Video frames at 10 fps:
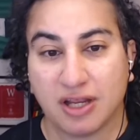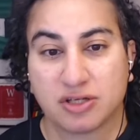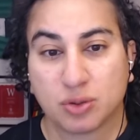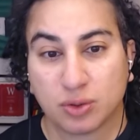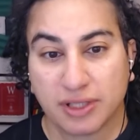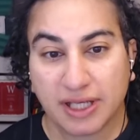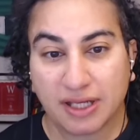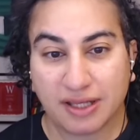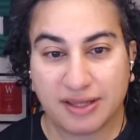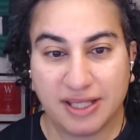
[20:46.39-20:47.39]

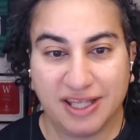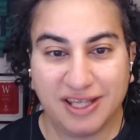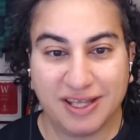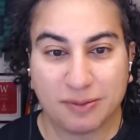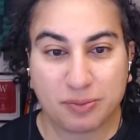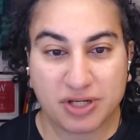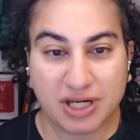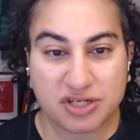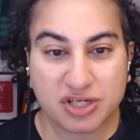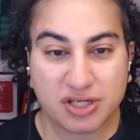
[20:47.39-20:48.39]
tooling, the
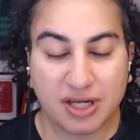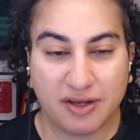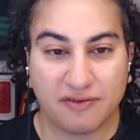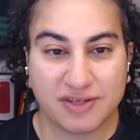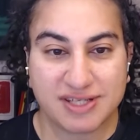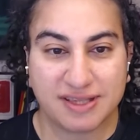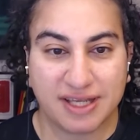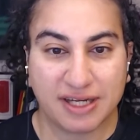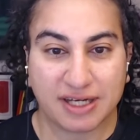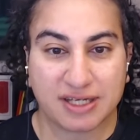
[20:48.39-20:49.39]
production of
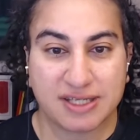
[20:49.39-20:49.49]
synthetic